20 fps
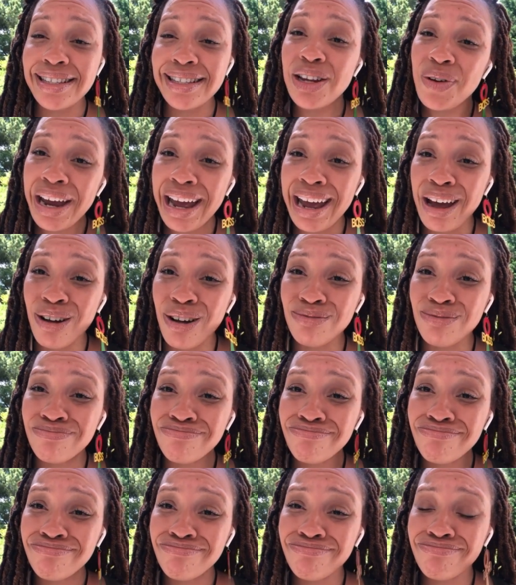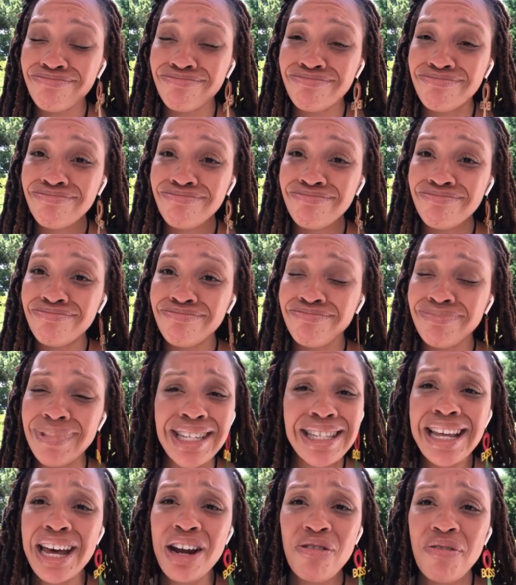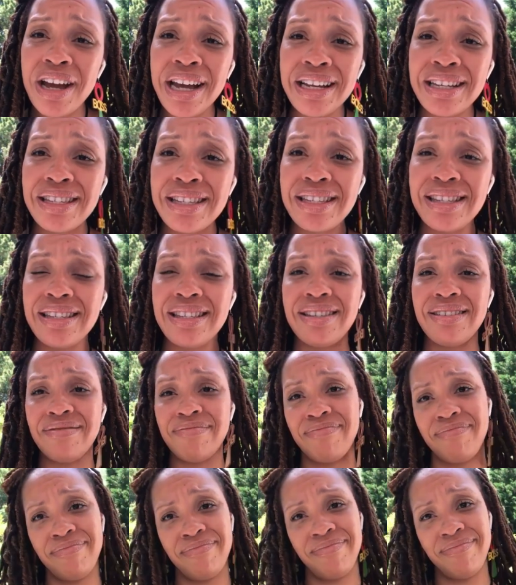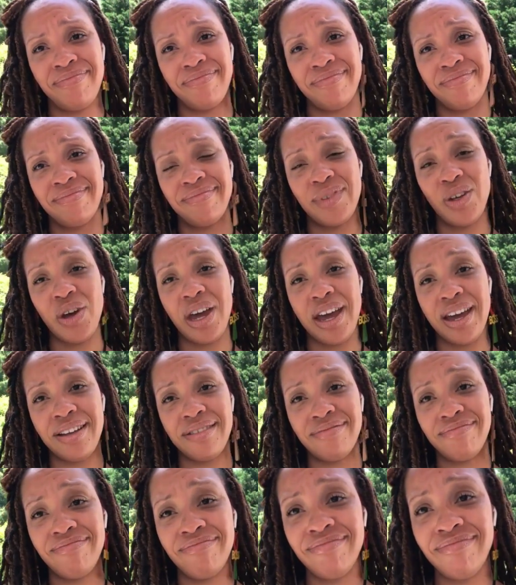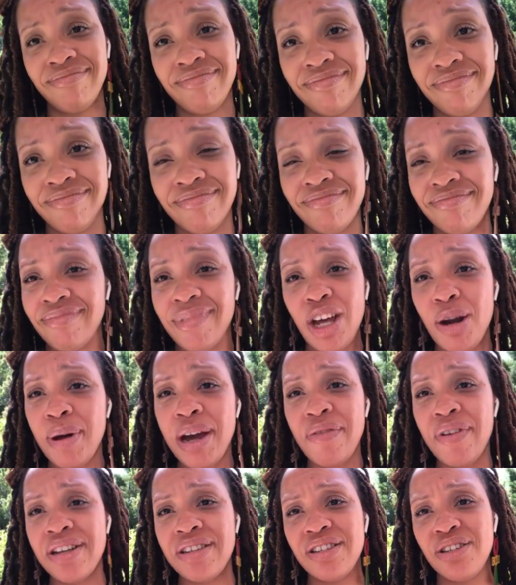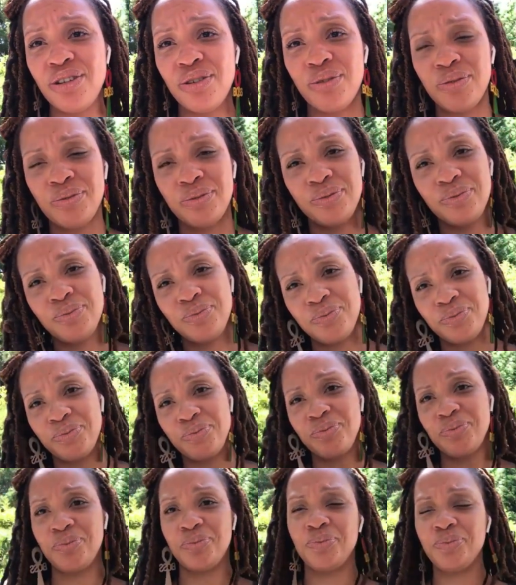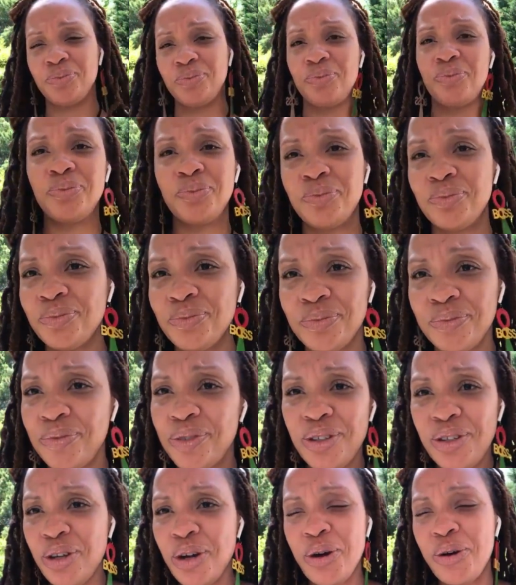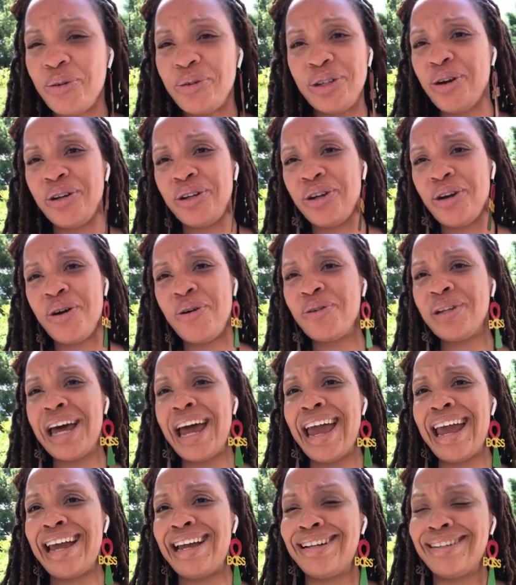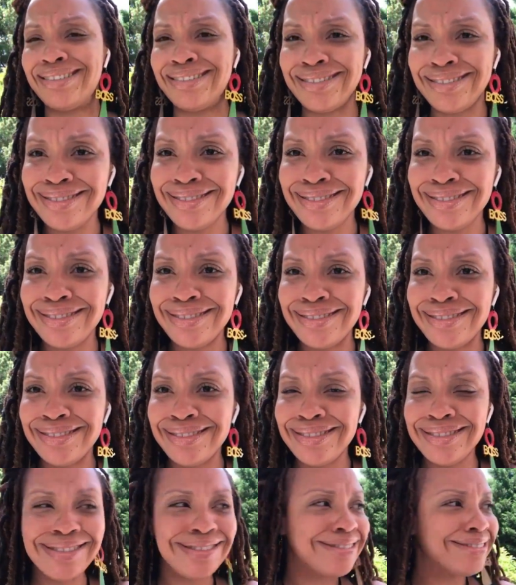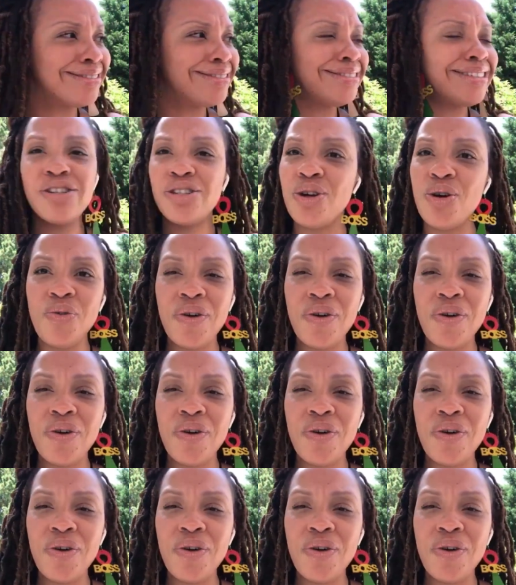Slow down. It's not a race. Okay? Nobody racing you. You're on your own lane. There's no race.